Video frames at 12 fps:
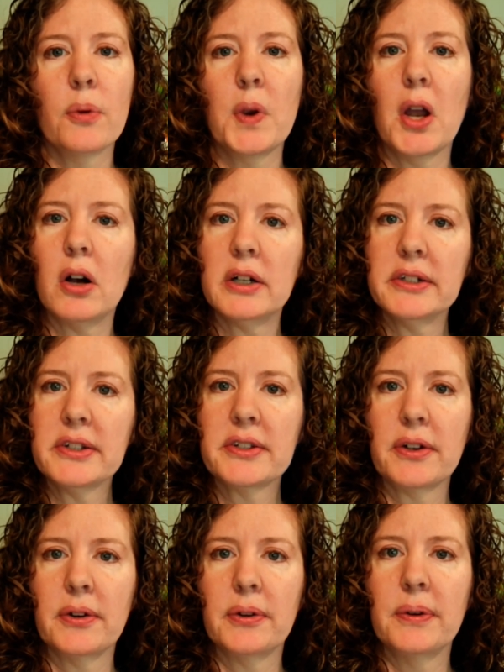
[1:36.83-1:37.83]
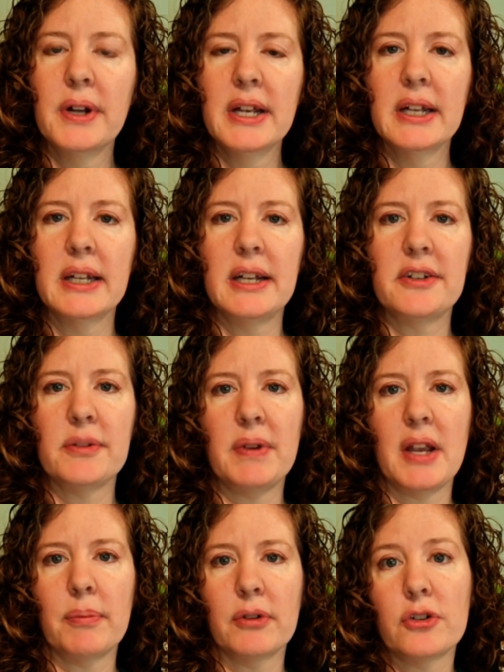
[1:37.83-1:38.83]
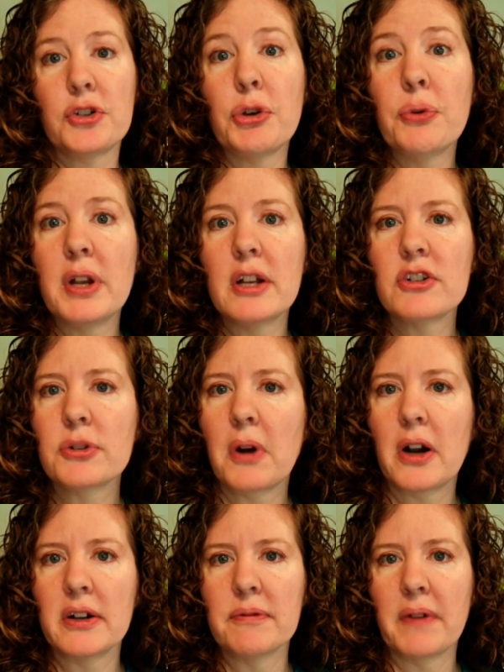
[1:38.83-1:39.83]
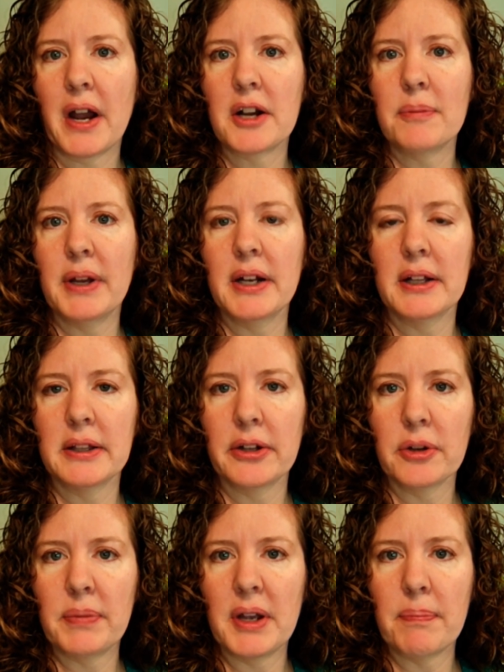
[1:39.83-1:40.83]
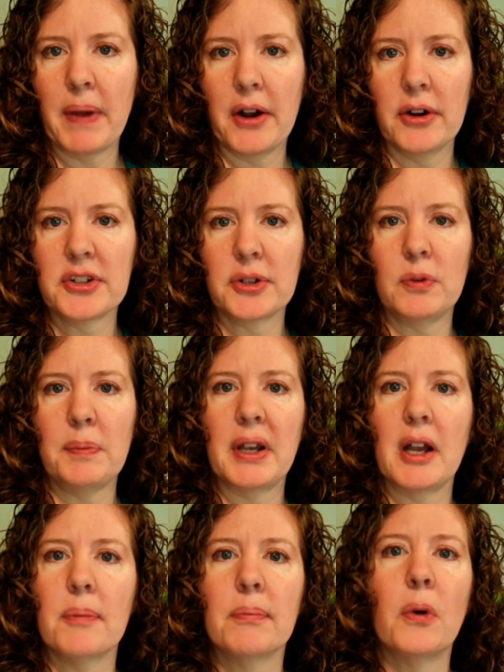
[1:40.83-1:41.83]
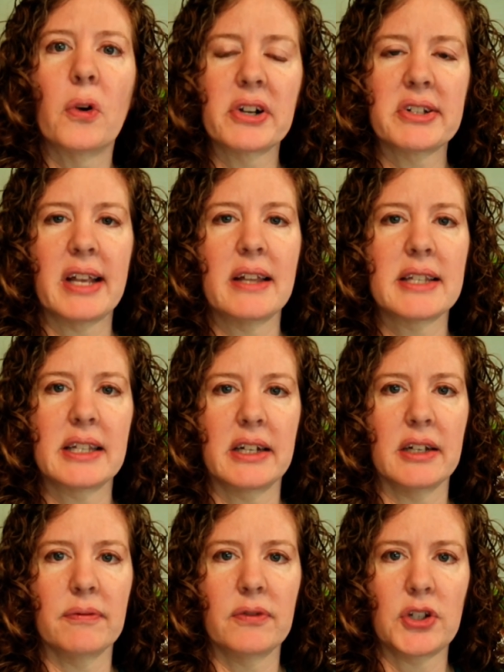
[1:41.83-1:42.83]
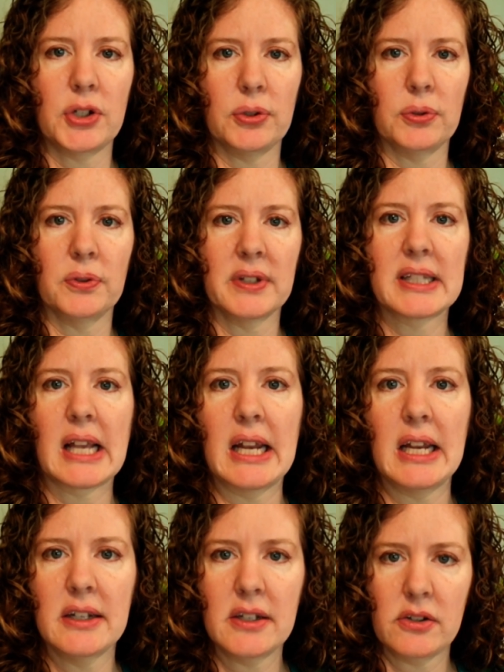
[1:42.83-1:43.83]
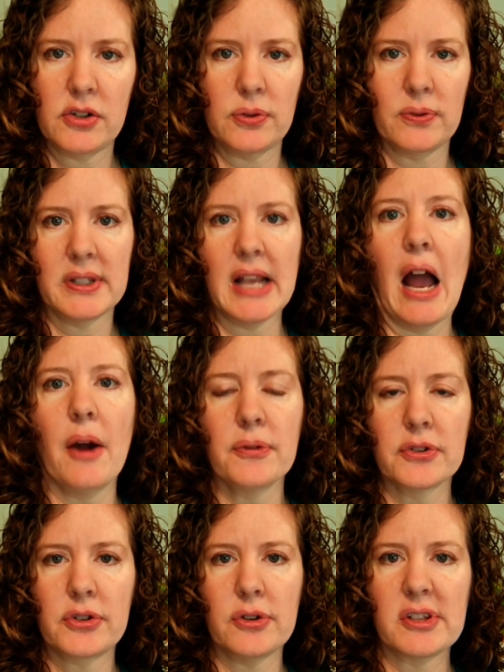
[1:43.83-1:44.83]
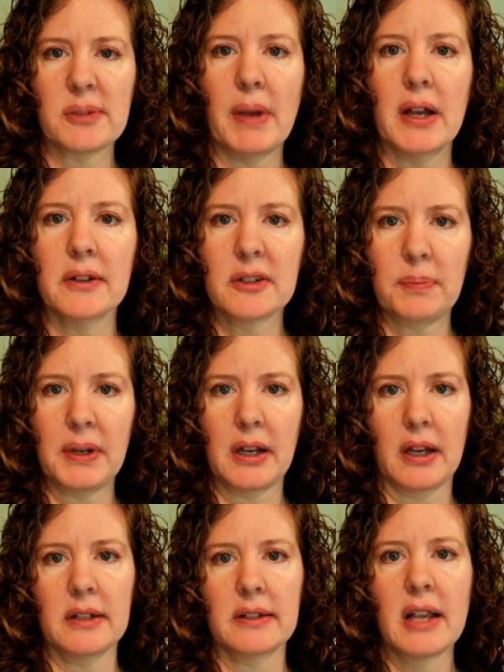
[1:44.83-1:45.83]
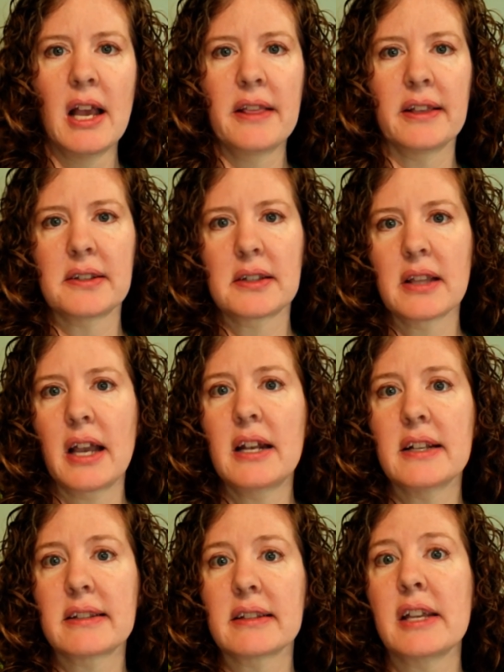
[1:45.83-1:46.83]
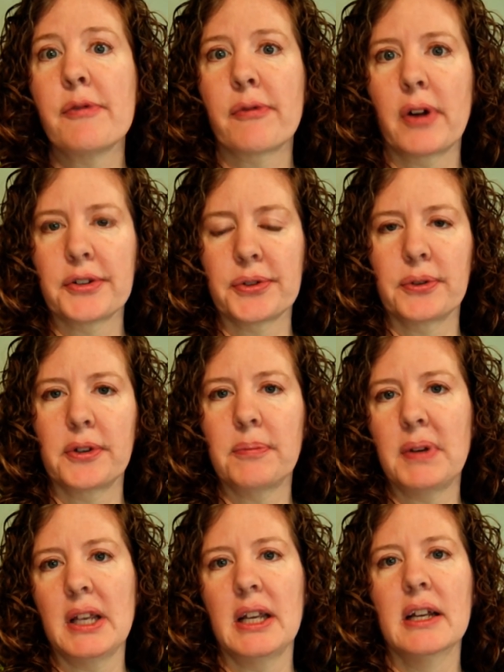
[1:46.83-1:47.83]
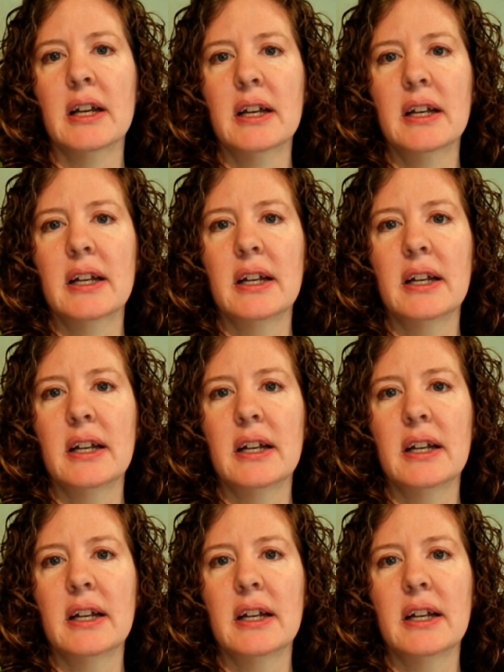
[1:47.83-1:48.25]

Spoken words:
We also need to be able to tune into our environment a little bit better. So we become more sensitive to sight, to sounds, to smells, because the slightest leaf rustle could be